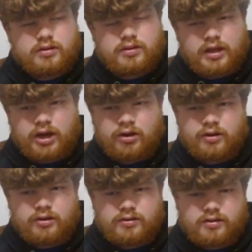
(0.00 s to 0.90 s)

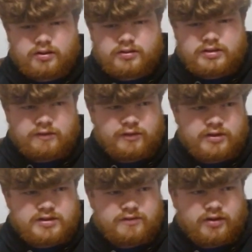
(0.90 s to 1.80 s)
their
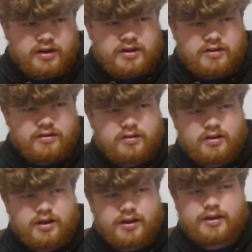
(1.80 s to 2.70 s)
defensive rating
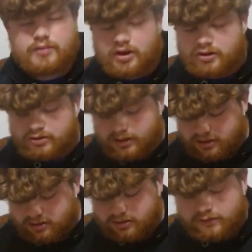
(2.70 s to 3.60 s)
under
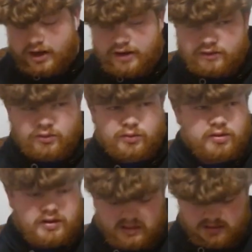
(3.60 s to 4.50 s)
105, they're
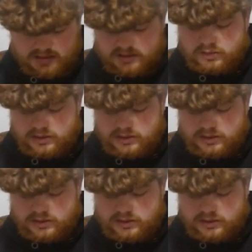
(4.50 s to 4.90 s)
really going to see some